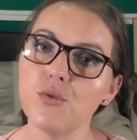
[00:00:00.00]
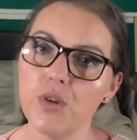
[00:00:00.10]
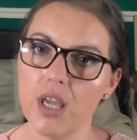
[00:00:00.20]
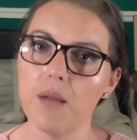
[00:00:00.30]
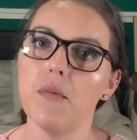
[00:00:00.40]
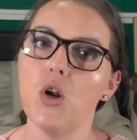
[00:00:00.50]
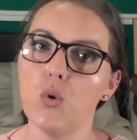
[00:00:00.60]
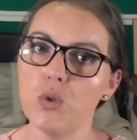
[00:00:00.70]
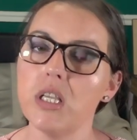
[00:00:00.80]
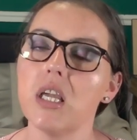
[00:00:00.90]
to him
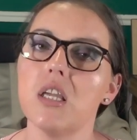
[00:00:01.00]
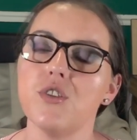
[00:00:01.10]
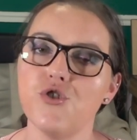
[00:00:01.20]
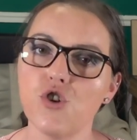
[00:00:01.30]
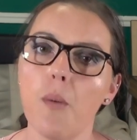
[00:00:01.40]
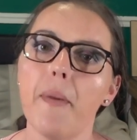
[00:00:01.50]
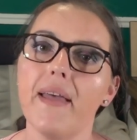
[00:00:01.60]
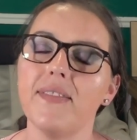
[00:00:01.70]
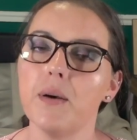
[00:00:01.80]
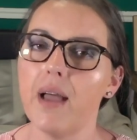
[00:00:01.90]
losing his job
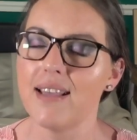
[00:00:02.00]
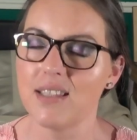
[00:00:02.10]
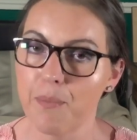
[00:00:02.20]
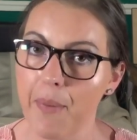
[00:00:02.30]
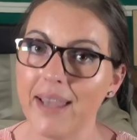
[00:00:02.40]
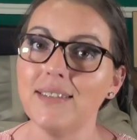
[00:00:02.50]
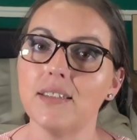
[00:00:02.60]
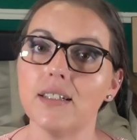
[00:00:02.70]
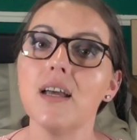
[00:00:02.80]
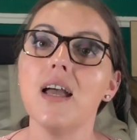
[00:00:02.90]
as a
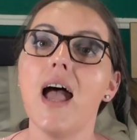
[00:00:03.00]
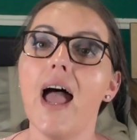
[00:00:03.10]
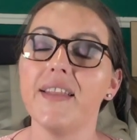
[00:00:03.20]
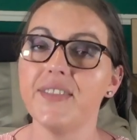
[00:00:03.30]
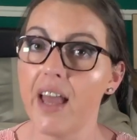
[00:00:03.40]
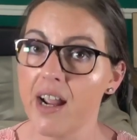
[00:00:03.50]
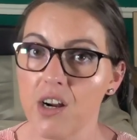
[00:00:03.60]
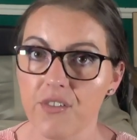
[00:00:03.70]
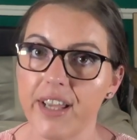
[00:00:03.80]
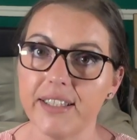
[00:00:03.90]
painter and
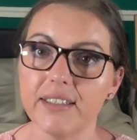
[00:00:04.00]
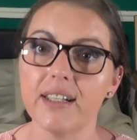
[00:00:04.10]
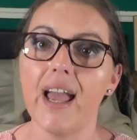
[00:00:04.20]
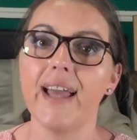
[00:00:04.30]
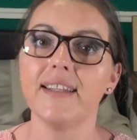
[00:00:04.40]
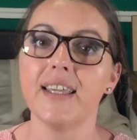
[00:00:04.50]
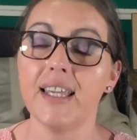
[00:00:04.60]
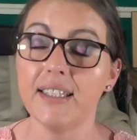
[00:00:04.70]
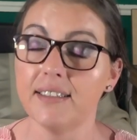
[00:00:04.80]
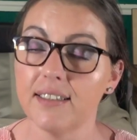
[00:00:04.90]
decorator, and
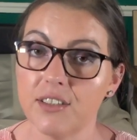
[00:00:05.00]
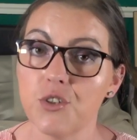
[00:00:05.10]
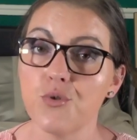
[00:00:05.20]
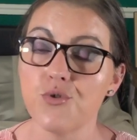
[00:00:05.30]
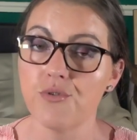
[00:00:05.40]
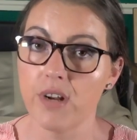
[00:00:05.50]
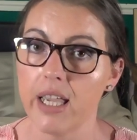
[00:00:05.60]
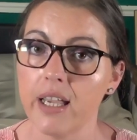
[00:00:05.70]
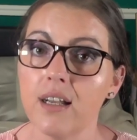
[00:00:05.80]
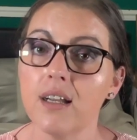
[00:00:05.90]
he turned to
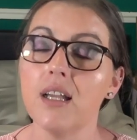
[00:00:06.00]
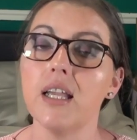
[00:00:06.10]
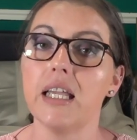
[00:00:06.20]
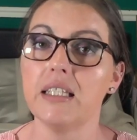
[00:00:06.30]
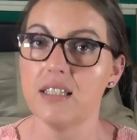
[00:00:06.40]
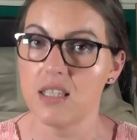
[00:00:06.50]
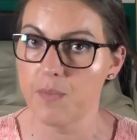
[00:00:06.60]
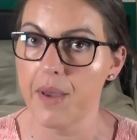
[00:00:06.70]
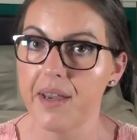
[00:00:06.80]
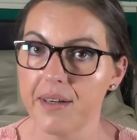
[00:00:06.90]
drink in
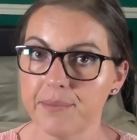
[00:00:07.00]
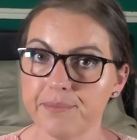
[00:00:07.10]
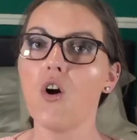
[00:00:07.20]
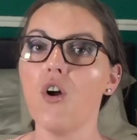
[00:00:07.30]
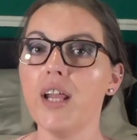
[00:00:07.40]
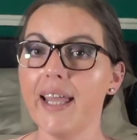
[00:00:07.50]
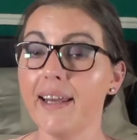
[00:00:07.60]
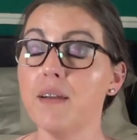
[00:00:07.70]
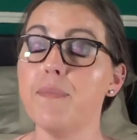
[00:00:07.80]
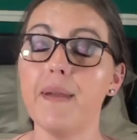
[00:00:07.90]
despair.
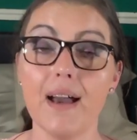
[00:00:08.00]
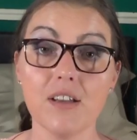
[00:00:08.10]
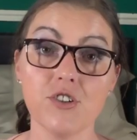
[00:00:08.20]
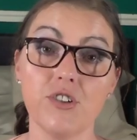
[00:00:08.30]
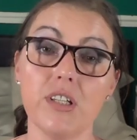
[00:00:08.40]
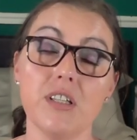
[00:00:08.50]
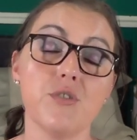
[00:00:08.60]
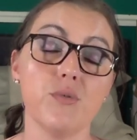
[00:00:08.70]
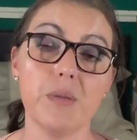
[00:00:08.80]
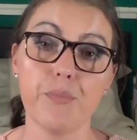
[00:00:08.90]
Colleen plunged
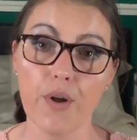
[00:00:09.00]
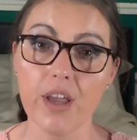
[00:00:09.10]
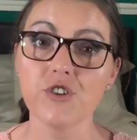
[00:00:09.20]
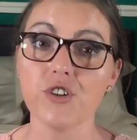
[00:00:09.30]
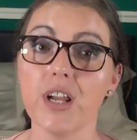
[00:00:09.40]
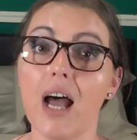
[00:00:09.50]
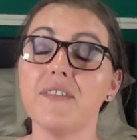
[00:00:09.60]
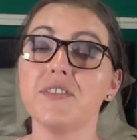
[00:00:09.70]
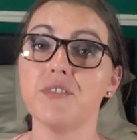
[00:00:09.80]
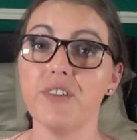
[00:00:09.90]
into depression
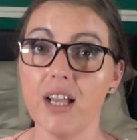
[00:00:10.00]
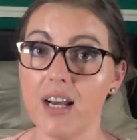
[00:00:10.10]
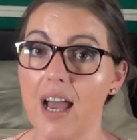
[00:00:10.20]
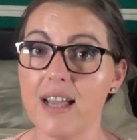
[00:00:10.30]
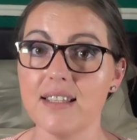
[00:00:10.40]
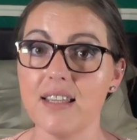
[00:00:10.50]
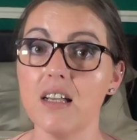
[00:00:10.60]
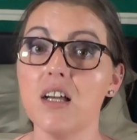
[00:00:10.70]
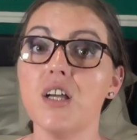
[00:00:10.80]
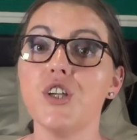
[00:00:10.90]
after
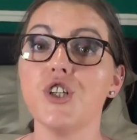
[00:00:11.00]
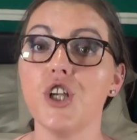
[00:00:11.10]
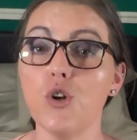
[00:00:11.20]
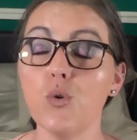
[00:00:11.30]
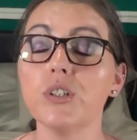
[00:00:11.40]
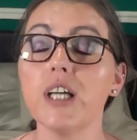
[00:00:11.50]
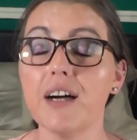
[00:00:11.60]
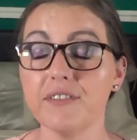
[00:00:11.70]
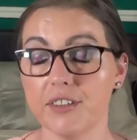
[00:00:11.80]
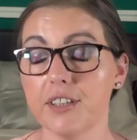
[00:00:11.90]
realizing she looked
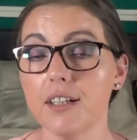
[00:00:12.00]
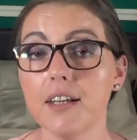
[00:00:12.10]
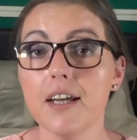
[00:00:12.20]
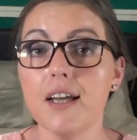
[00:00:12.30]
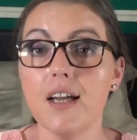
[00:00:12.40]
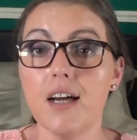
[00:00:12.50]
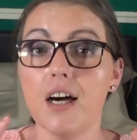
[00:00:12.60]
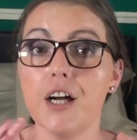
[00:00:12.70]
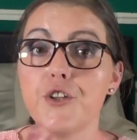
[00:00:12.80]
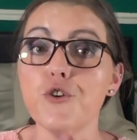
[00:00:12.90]
after
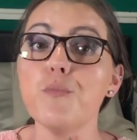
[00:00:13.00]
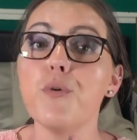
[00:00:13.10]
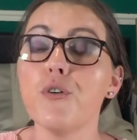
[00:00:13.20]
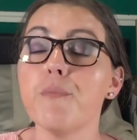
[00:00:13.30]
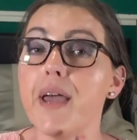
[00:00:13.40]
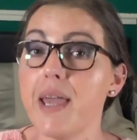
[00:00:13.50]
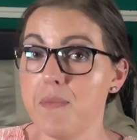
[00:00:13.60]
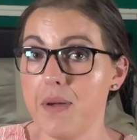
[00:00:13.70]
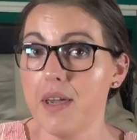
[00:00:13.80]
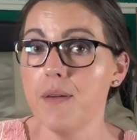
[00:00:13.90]
her newborn
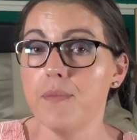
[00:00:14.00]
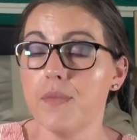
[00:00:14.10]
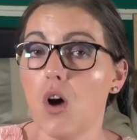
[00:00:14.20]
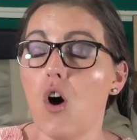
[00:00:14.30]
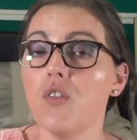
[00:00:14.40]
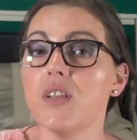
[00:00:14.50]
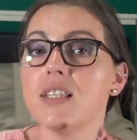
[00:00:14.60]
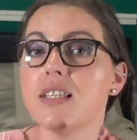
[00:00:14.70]
baby on the